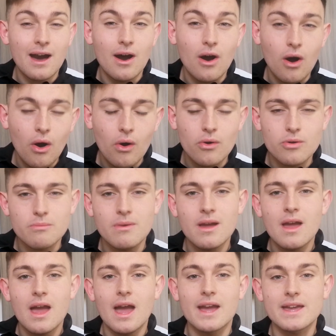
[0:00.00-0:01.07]
at home
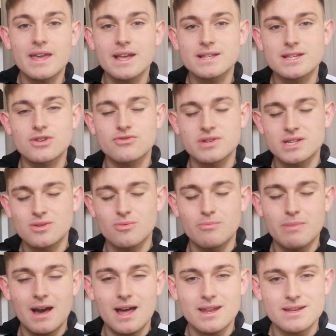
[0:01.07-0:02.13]
against Crystal
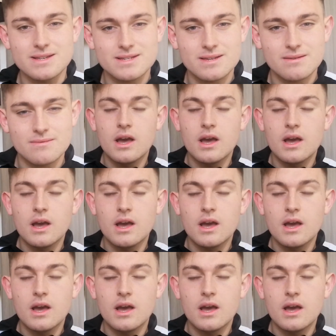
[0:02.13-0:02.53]
Palace.